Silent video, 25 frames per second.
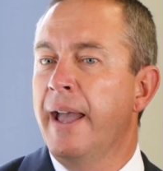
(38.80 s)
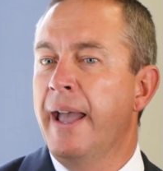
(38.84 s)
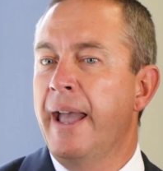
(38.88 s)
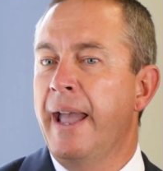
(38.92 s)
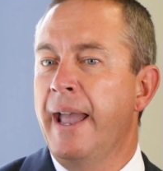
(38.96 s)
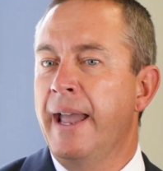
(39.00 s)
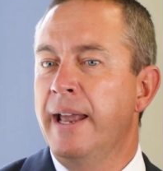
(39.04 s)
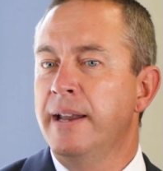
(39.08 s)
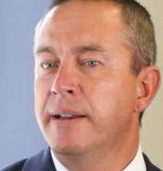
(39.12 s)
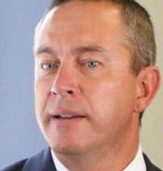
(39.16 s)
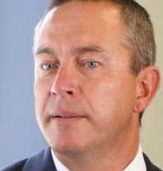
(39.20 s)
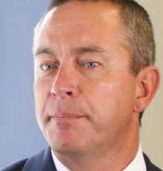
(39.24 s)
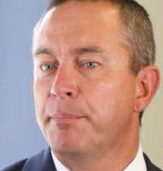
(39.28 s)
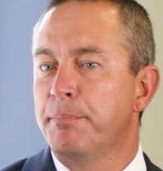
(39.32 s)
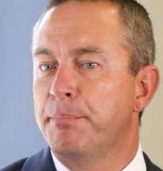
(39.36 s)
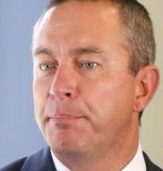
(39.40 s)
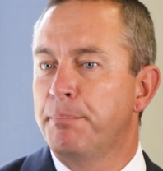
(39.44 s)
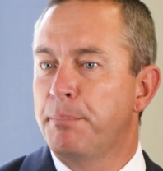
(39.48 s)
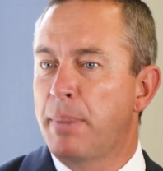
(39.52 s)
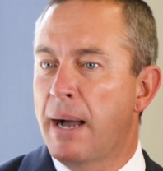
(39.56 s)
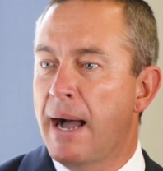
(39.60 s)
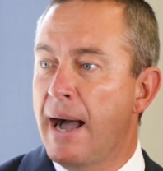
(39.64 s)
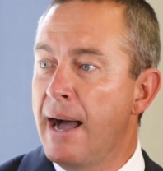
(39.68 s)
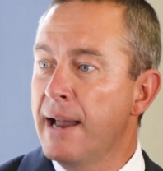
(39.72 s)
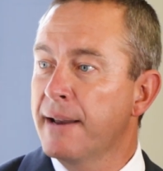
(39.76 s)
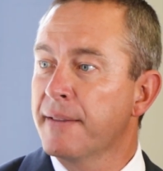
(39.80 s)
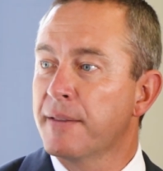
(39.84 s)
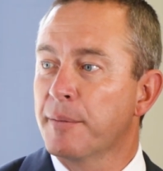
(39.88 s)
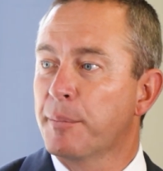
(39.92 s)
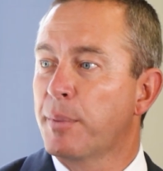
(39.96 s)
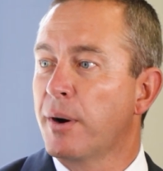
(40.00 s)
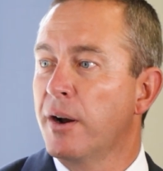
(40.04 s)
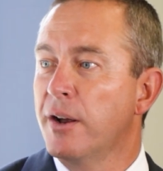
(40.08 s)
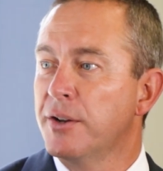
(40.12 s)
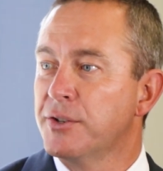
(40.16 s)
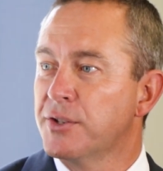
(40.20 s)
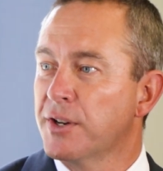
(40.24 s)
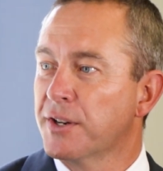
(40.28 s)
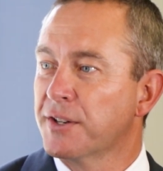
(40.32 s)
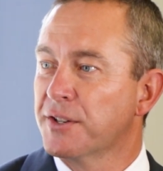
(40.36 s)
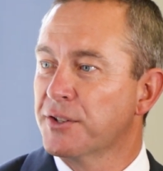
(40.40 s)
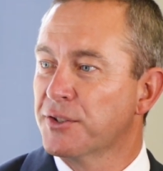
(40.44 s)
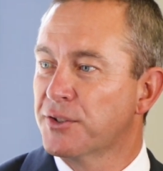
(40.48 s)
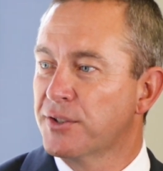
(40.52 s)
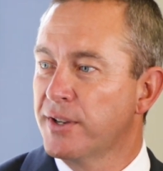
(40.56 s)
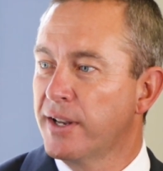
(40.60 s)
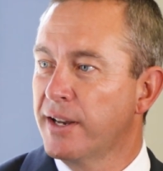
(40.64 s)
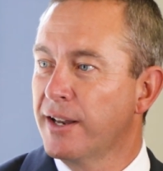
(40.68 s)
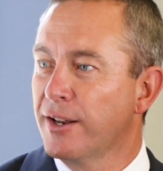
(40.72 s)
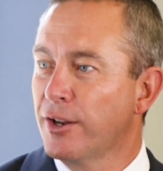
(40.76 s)
And part of the project
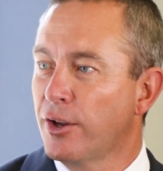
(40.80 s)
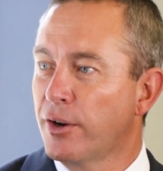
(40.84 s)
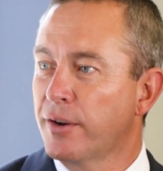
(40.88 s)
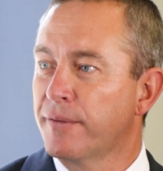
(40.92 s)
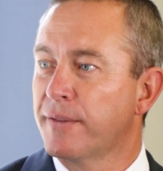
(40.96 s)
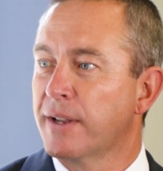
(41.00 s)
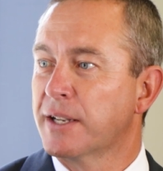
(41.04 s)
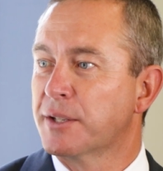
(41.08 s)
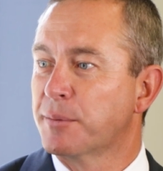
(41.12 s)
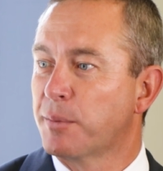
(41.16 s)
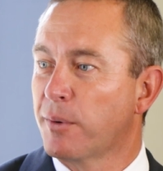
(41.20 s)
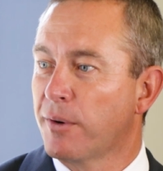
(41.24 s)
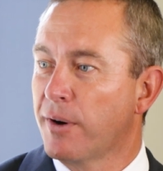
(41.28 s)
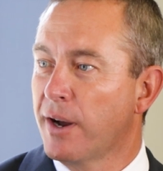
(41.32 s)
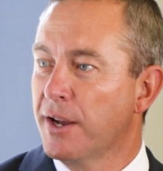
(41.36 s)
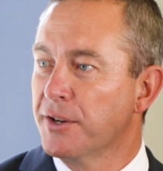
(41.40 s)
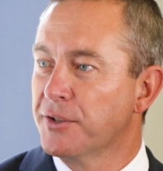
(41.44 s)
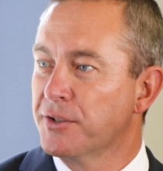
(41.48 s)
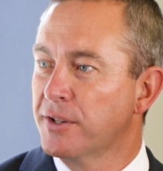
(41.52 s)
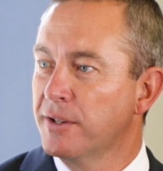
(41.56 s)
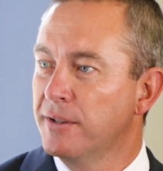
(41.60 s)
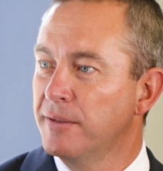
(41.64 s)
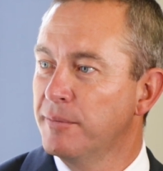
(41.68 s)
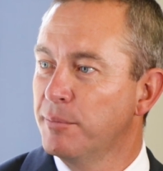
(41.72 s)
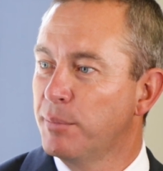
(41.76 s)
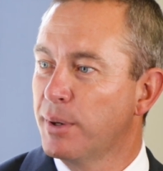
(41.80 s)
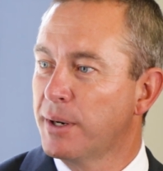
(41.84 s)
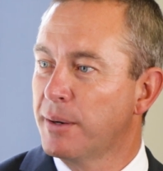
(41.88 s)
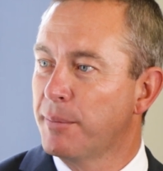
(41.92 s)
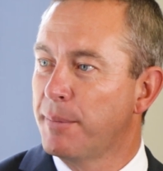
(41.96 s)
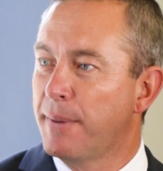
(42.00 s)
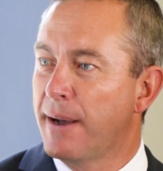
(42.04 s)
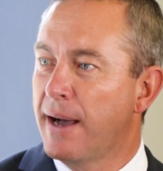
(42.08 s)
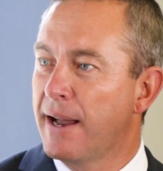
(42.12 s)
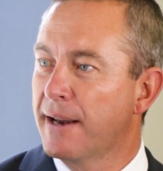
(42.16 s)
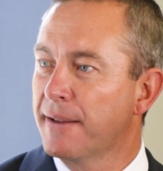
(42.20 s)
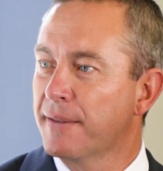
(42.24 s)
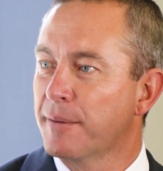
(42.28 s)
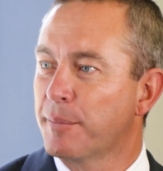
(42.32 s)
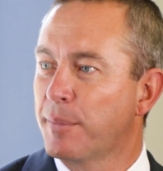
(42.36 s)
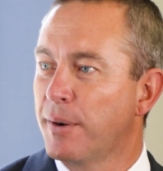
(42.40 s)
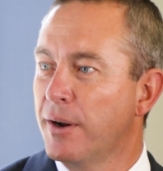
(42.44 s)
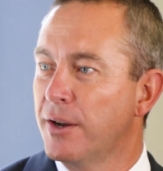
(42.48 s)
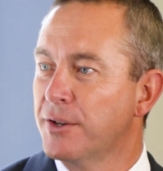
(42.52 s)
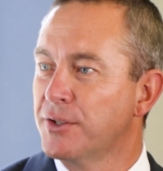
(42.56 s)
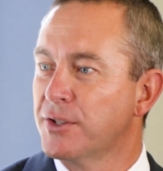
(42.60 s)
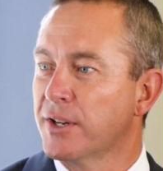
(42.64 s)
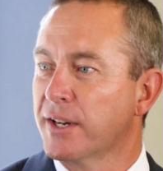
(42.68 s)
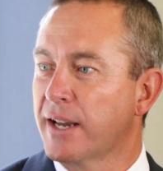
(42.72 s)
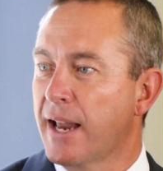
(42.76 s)
has seen a lot of exploration, but a part of the
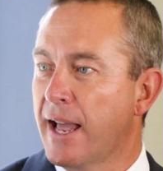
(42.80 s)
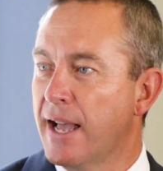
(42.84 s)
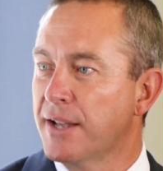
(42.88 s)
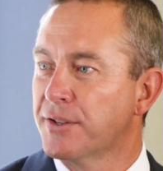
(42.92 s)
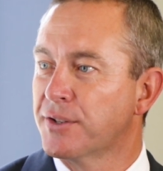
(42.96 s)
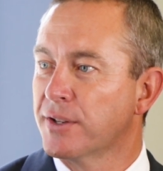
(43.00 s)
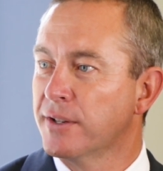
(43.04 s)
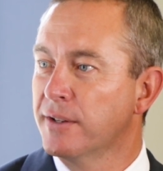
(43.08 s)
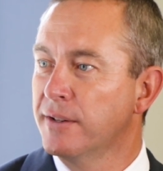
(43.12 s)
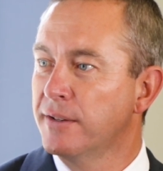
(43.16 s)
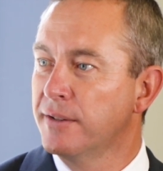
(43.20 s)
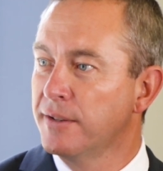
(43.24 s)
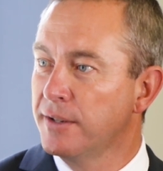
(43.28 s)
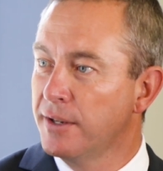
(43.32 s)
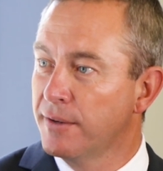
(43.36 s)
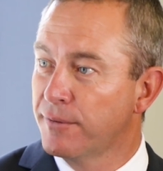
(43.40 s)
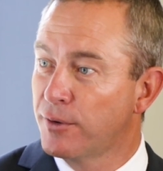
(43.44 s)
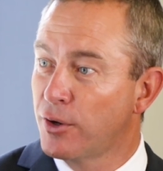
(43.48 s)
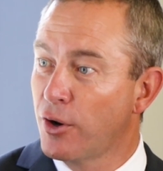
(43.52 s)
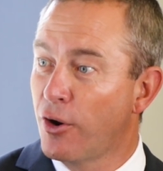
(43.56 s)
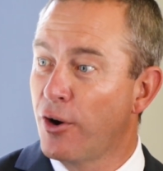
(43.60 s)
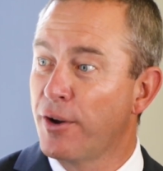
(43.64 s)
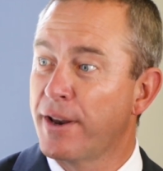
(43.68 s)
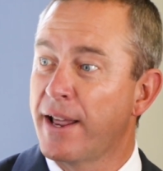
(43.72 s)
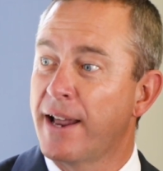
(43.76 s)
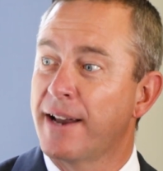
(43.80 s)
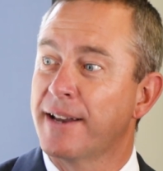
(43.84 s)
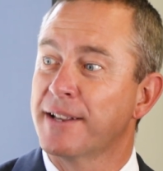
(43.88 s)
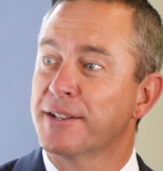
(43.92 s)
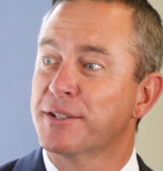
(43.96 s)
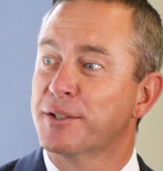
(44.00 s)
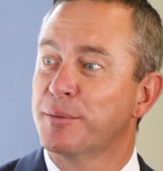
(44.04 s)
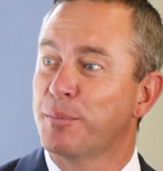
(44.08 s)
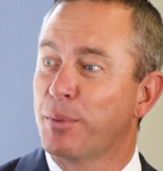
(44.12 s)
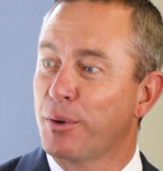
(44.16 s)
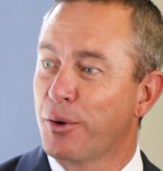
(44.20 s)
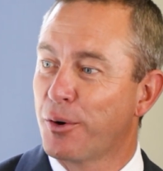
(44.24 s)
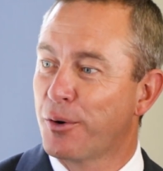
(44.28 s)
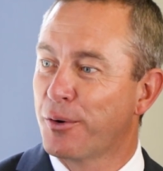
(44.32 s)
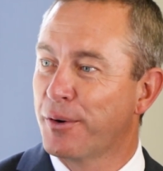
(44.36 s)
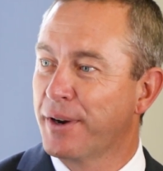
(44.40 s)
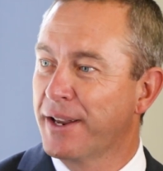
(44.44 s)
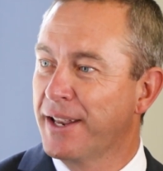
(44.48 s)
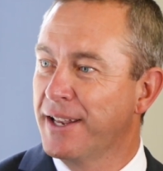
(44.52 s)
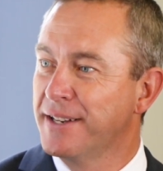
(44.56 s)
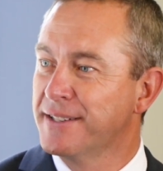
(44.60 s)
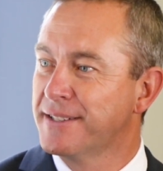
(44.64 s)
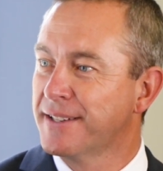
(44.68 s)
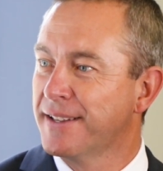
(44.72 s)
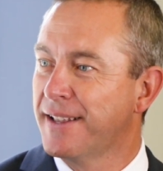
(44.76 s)
project hasn't. You've gone out
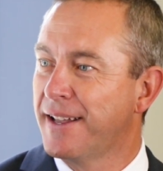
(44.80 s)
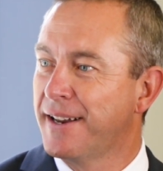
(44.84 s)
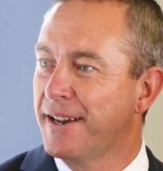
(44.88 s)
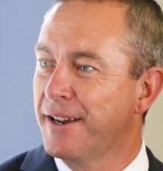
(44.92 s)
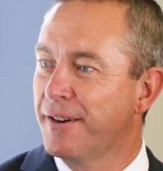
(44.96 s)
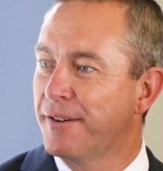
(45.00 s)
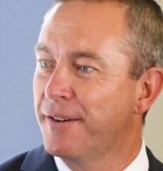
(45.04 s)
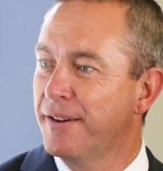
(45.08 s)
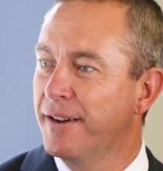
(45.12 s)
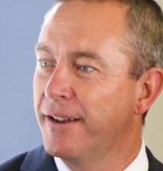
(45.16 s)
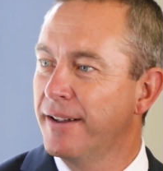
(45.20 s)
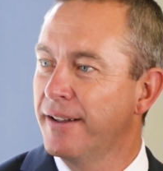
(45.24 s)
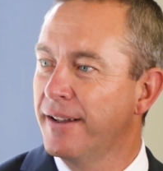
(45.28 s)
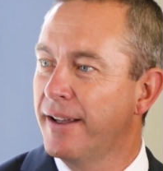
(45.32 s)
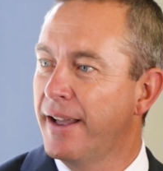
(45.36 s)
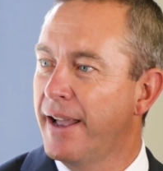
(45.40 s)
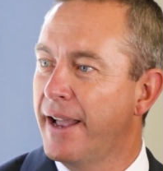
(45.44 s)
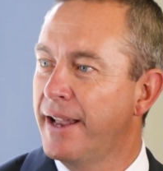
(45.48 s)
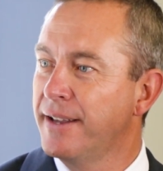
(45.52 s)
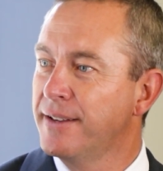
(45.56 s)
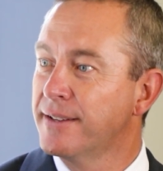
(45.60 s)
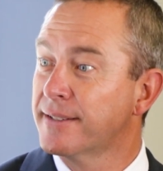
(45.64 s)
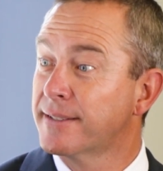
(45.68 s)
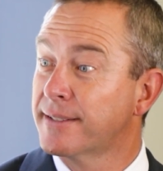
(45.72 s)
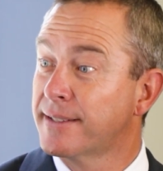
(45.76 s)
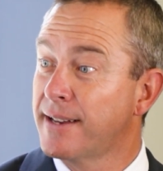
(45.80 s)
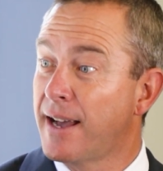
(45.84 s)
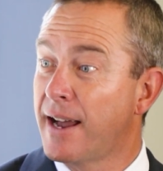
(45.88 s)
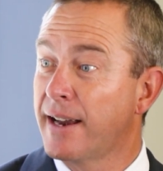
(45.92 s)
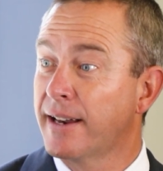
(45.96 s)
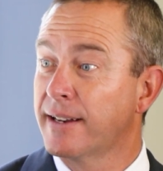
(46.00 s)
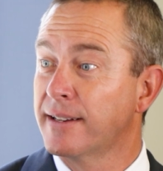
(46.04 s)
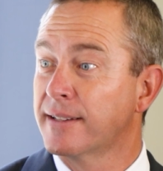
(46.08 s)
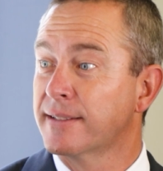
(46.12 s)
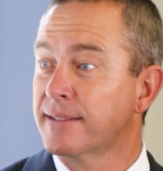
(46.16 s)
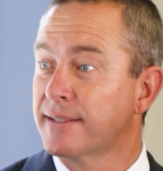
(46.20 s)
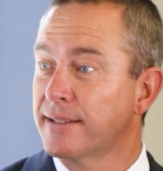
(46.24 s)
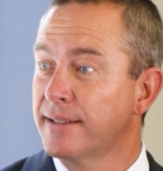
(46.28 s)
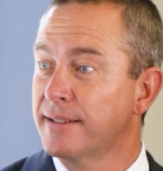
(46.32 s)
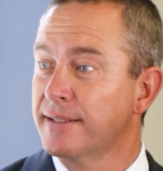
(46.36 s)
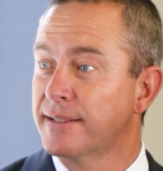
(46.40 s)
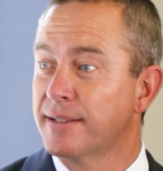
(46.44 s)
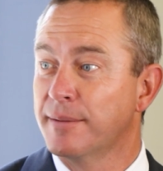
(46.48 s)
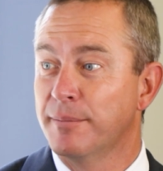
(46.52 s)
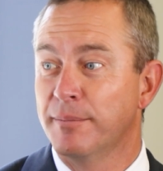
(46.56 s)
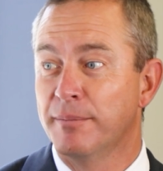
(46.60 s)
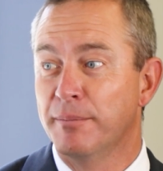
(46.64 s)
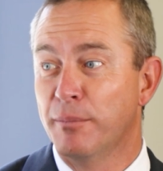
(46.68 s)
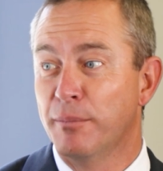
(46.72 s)
exploring into that area and you're starting to see some